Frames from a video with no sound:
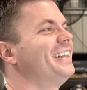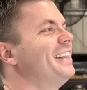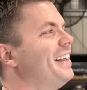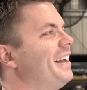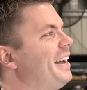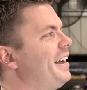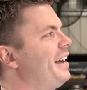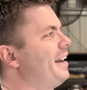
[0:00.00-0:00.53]

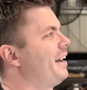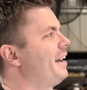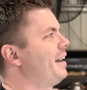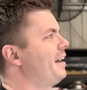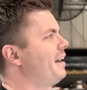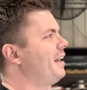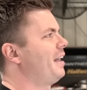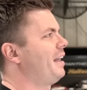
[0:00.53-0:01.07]

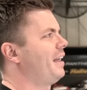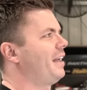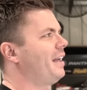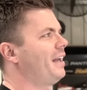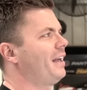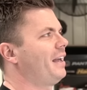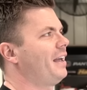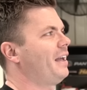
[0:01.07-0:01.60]

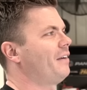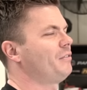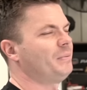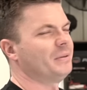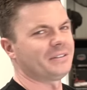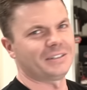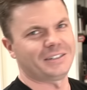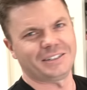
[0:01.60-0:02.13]
Have we
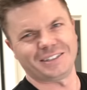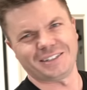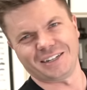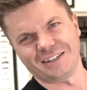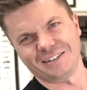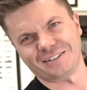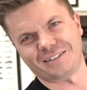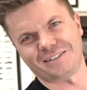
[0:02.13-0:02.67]
built anything
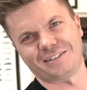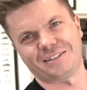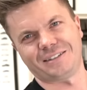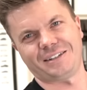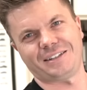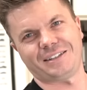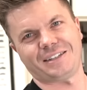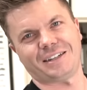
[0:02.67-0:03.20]
else?
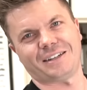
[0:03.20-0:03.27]
Anything